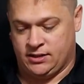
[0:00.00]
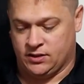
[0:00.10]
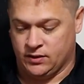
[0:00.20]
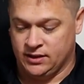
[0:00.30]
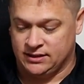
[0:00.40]

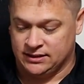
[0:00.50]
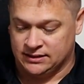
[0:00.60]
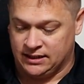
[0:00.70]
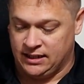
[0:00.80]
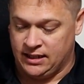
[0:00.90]
So this
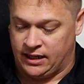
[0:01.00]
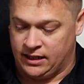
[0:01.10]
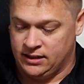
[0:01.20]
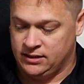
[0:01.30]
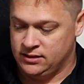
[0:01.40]
is
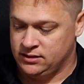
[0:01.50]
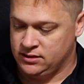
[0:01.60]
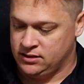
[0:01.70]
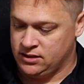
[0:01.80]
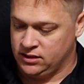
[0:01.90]
it.
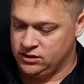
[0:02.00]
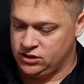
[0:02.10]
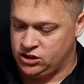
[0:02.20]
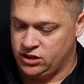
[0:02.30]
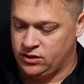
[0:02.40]
Tons
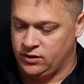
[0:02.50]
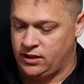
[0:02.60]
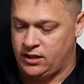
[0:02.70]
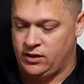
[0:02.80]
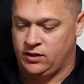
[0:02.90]
of jiggle
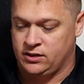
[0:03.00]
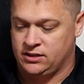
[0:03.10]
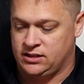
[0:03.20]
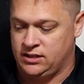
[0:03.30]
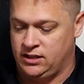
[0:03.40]
there, you
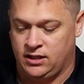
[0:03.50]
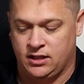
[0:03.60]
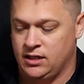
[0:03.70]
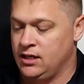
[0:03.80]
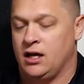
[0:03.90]
can
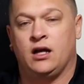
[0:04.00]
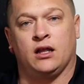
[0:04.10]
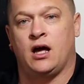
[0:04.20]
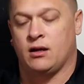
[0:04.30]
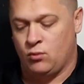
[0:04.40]
see.
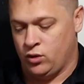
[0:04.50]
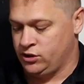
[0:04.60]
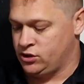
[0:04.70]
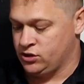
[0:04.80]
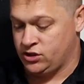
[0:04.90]
A lot of
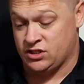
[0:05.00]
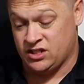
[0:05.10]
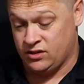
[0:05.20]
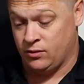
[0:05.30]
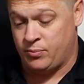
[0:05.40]
moisture
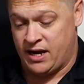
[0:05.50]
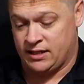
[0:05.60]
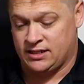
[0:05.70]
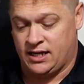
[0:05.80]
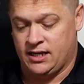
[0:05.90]
still
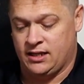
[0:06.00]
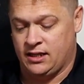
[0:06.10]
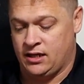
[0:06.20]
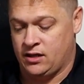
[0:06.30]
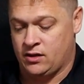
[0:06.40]
packed tight
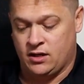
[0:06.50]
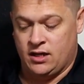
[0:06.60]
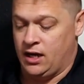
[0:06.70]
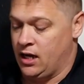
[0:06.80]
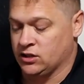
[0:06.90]
in there.
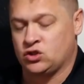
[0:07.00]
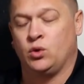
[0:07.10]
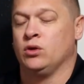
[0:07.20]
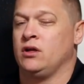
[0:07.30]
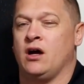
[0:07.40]
It's
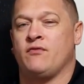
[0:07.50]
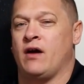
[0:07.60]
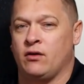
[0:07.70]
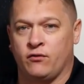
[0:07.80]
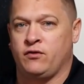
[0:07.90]
cool enough.
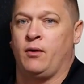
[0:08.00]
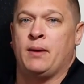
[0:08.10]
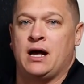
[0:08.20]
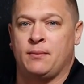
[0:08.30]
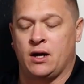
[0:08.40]
I don't feel
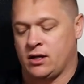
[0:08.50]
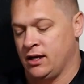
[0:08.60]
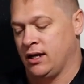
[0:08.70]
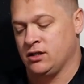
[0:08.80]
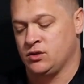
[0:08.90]
bad about
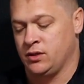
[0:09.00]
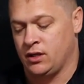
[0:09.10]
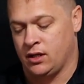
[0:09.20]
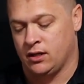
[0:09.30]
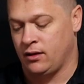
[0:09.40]
cutting into it.
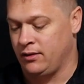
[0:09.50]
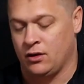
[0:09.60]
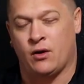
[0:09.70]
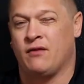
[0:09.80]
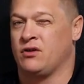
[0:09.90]
You
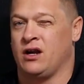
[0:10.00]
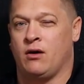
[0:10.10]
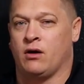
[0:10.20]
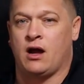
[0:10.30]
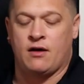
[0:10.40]
know, after an
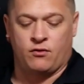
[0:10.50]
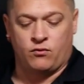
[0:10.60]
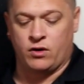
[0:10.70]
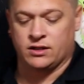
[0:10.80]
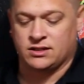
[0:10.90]
hour and a half
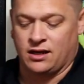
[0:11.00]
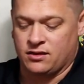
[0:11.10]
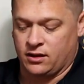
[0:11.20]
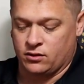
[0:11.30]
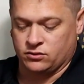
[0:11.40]
of rest, I
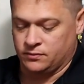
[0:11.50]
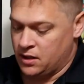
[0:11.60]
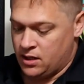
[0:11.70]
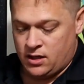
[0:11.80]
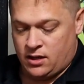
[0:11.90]
think
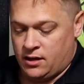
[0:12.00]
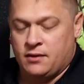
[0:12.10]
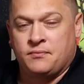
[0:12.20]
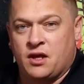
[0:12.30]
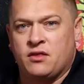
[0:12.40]

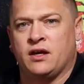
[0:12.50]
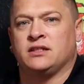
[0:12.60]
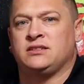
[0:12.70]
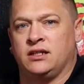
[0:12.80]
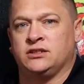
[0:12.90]

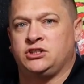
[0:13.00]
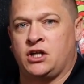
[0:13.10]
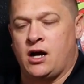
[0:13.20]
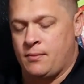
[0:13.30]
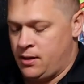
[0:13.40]
it's done its
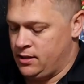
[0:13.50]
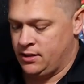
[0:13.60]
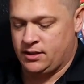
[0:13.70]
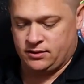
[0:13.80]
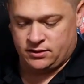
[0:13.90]
job.
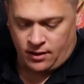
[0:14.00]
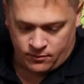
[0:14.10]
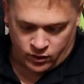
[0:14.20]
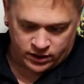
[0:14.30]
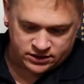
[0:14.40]

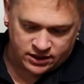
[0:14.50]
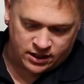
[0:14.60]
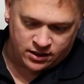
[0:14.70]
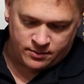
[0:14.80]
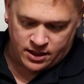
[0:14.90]
I'm really
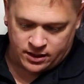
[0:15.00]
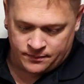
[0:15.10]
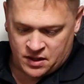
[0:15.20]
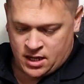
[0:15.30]
excited about it.